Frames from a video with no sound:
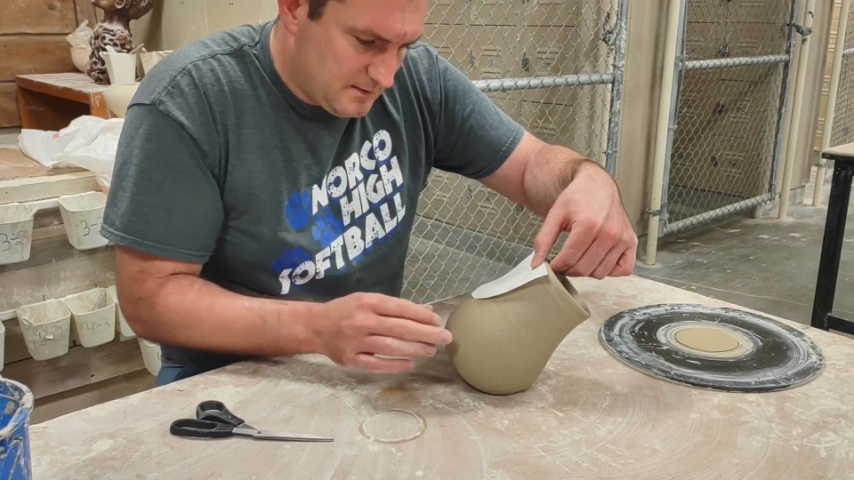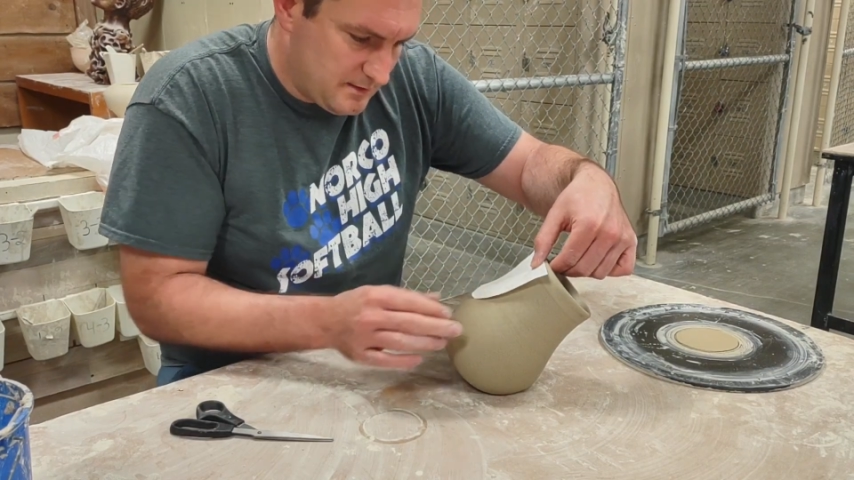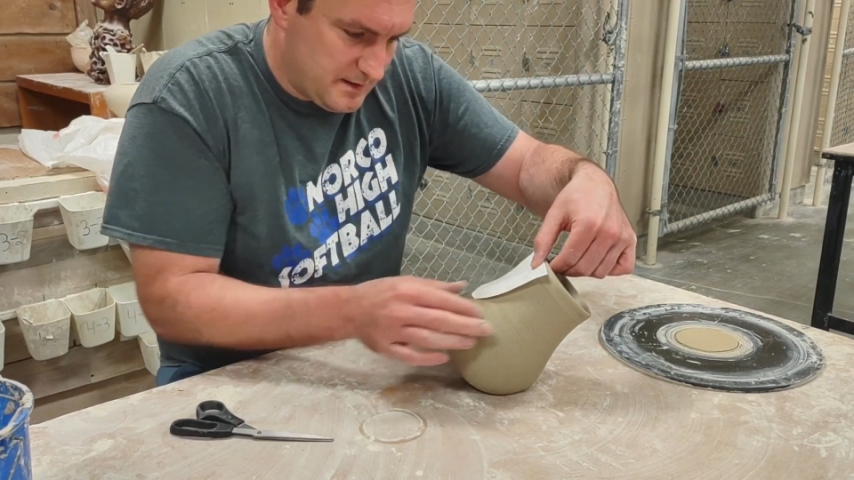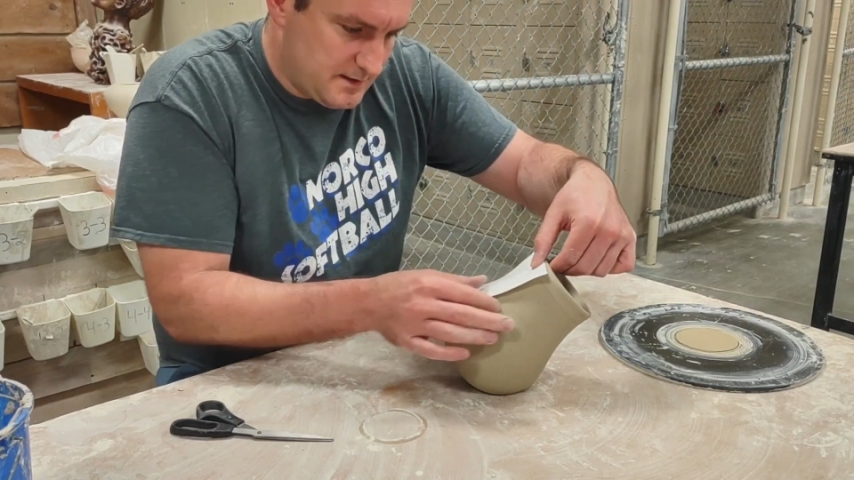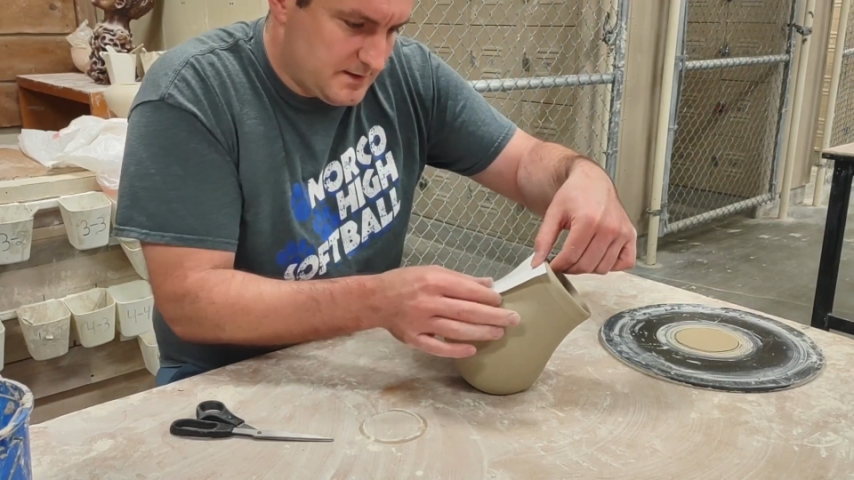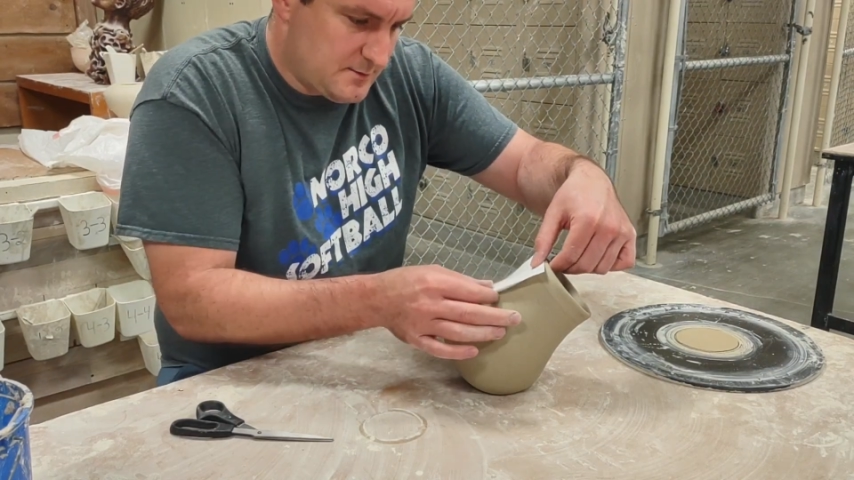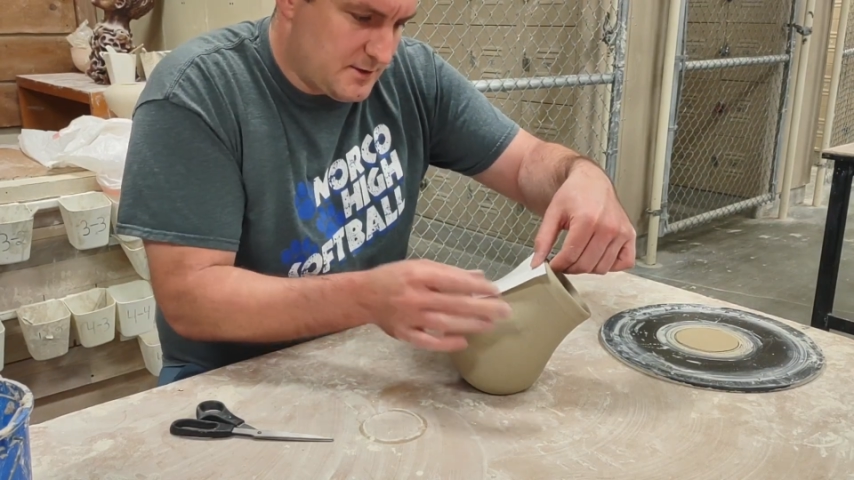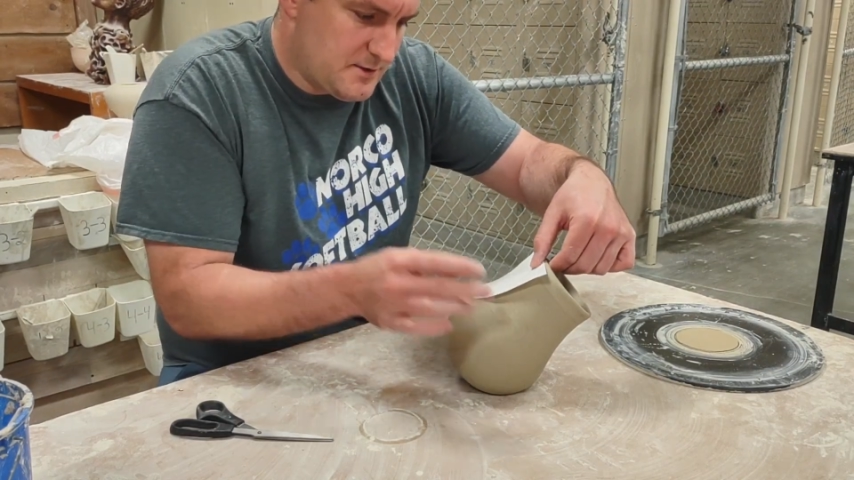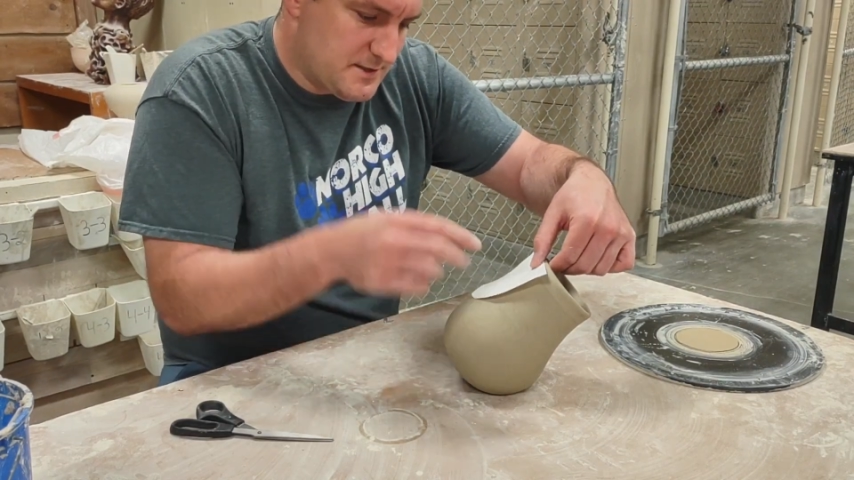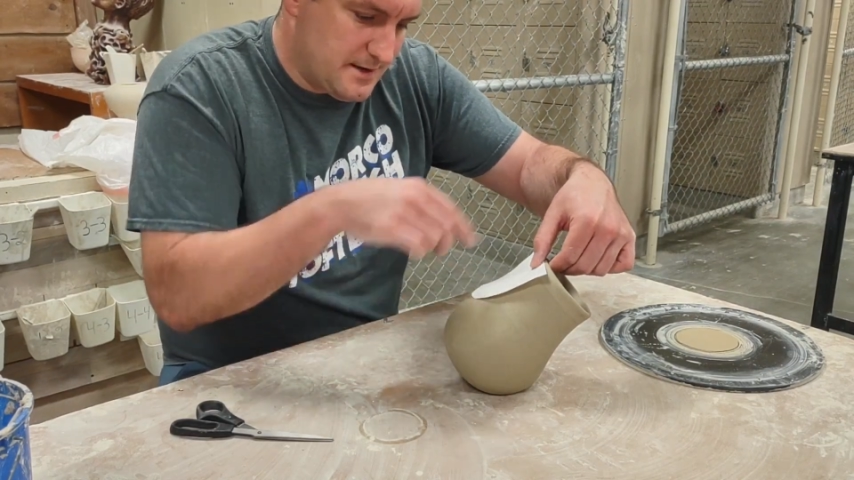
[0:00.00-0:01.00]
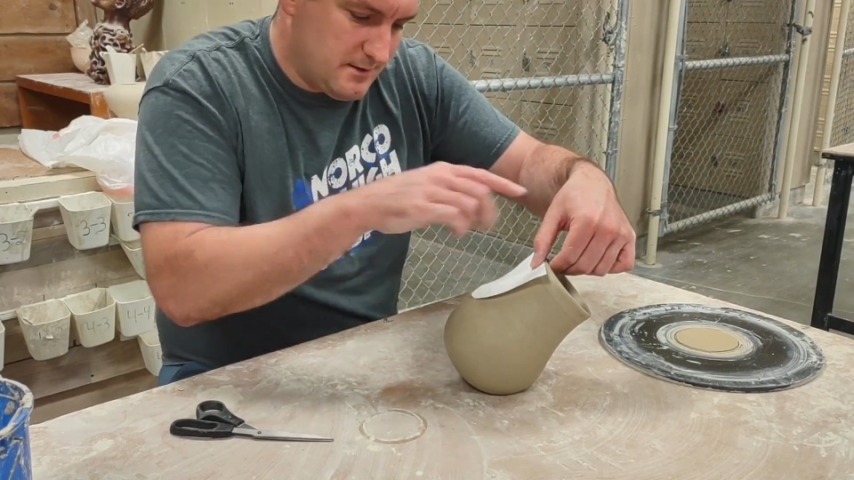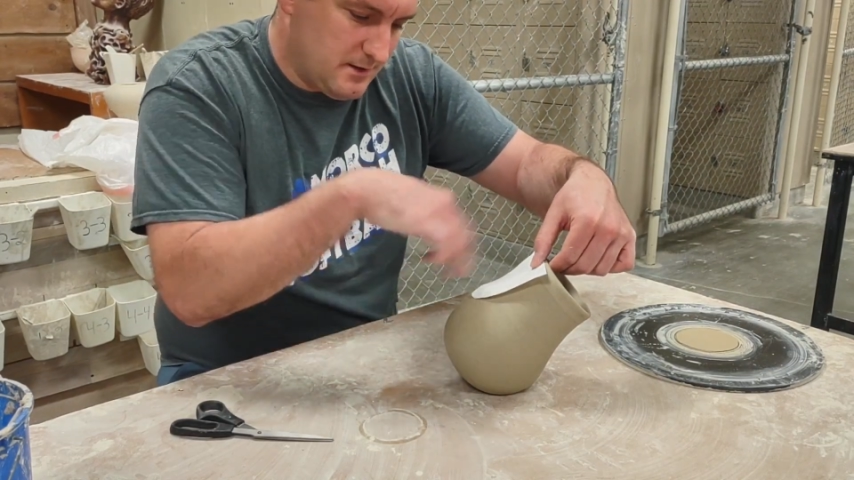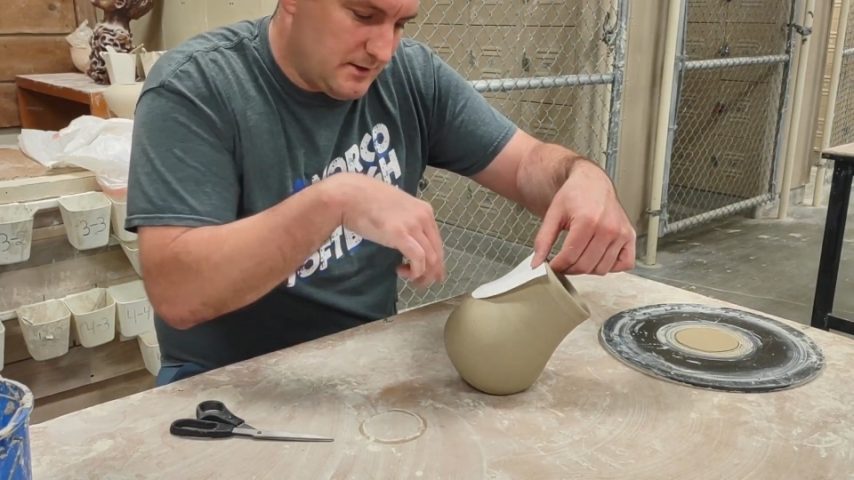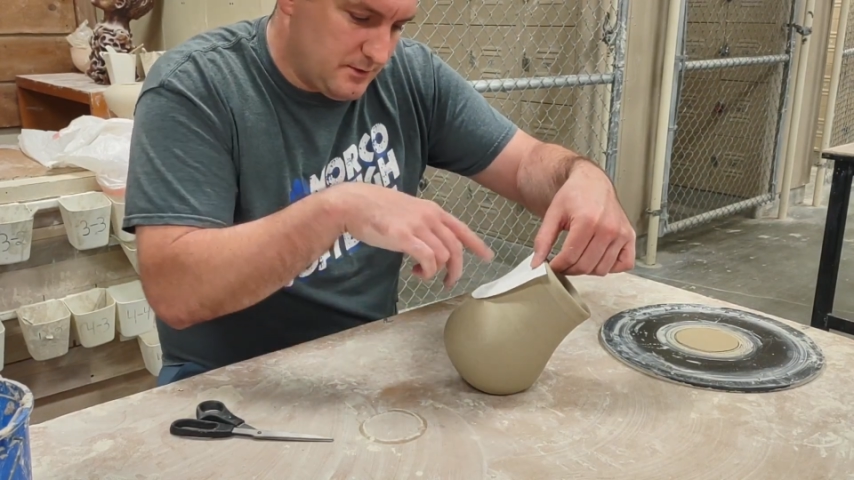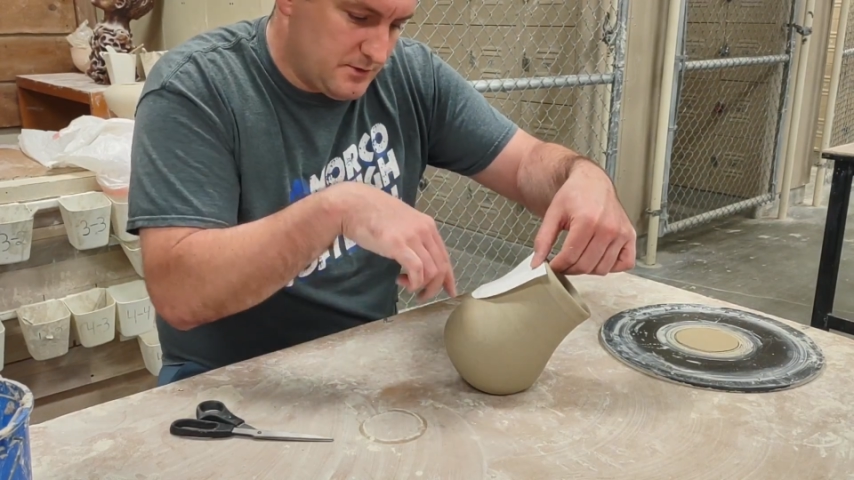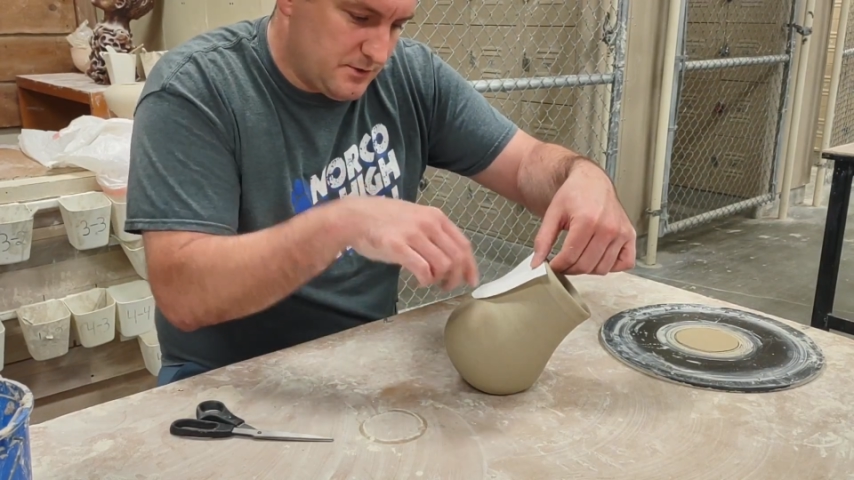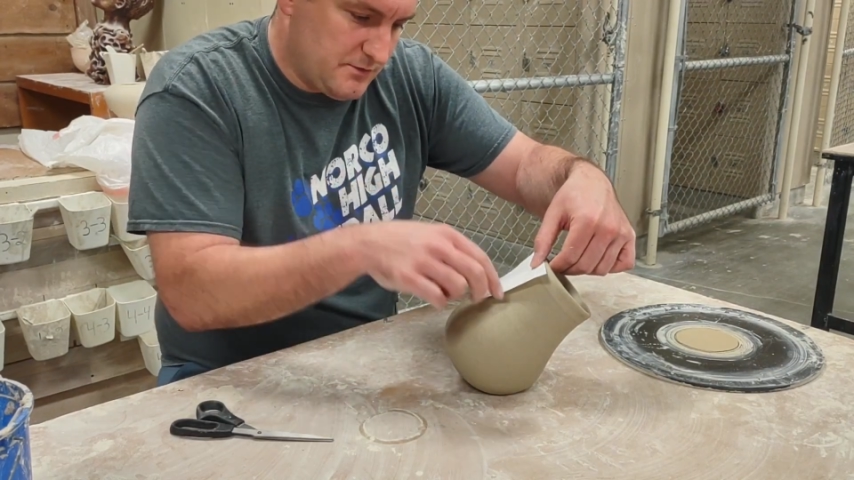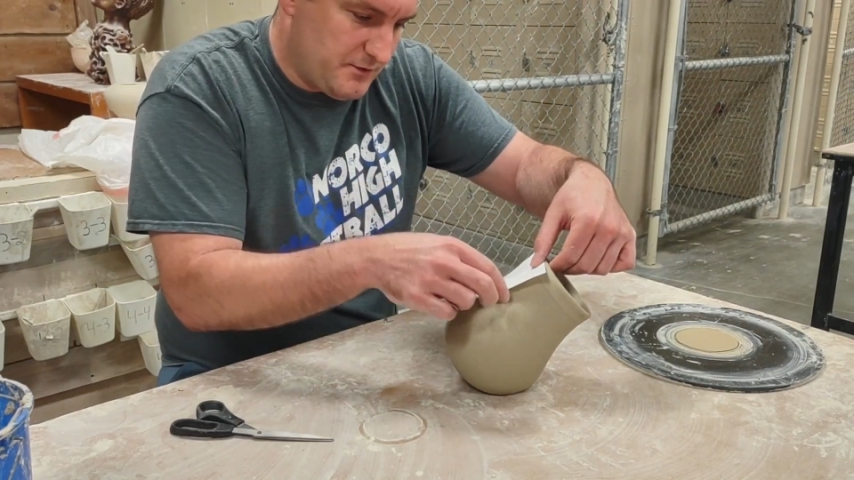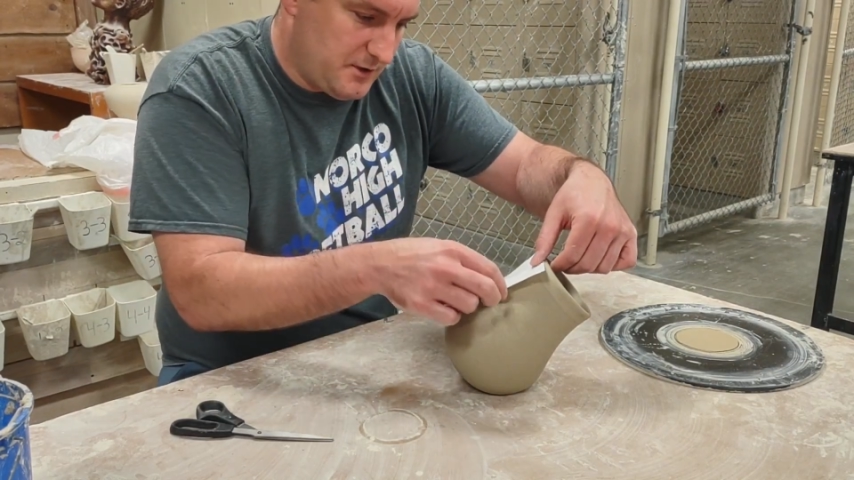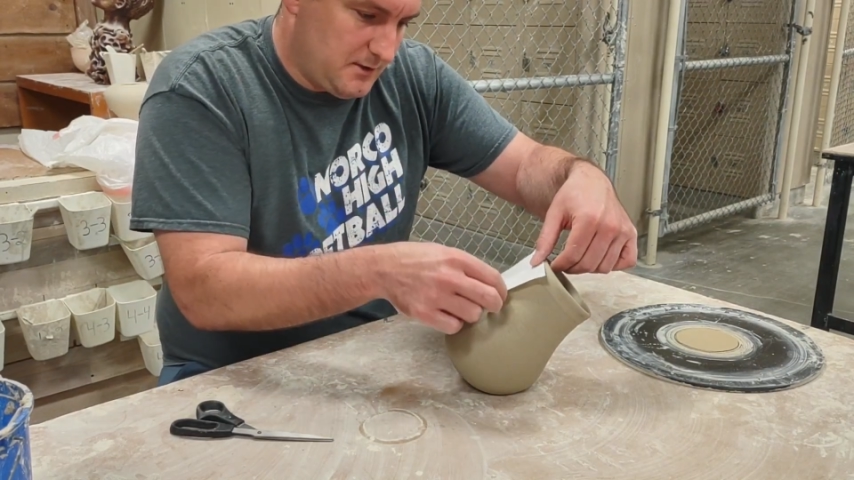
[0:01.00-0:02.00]
So I think this one goes down a little too
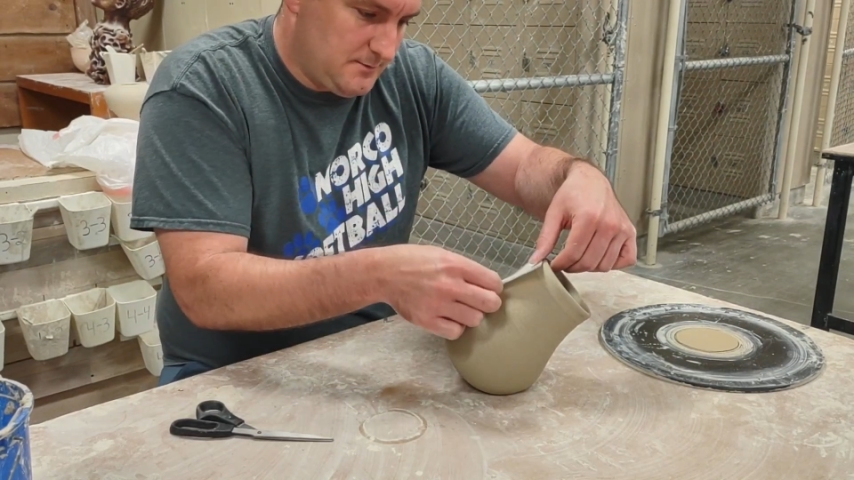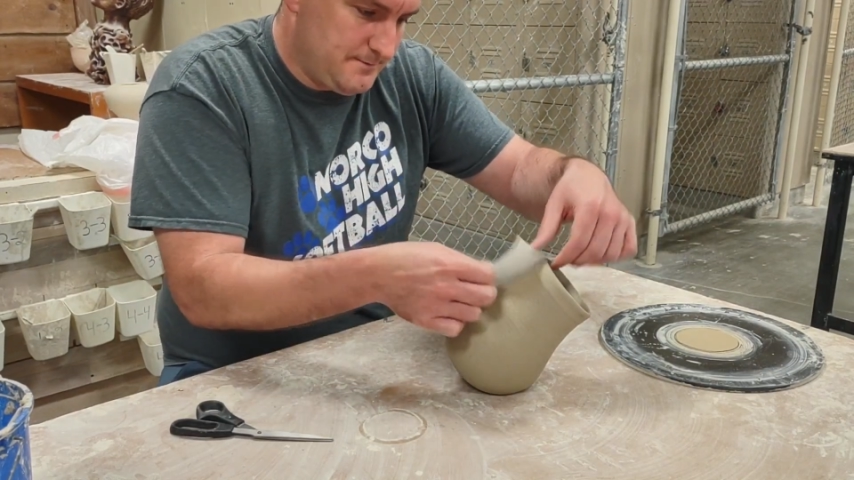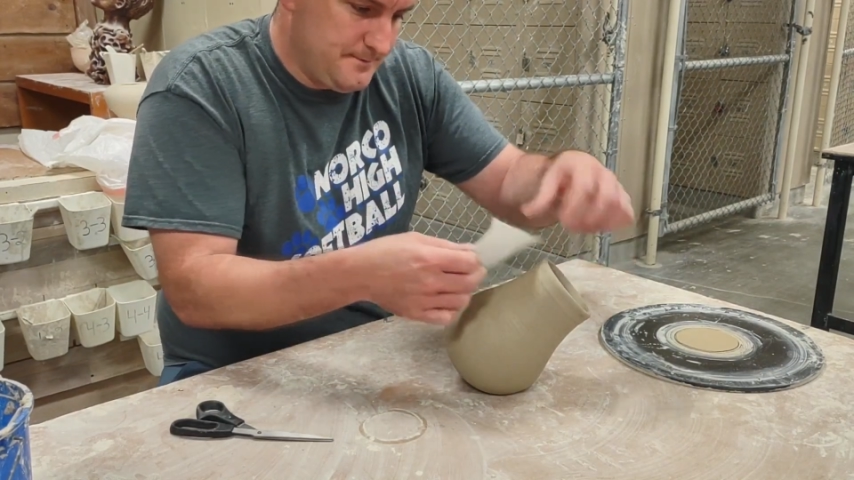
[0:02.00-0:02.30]
far.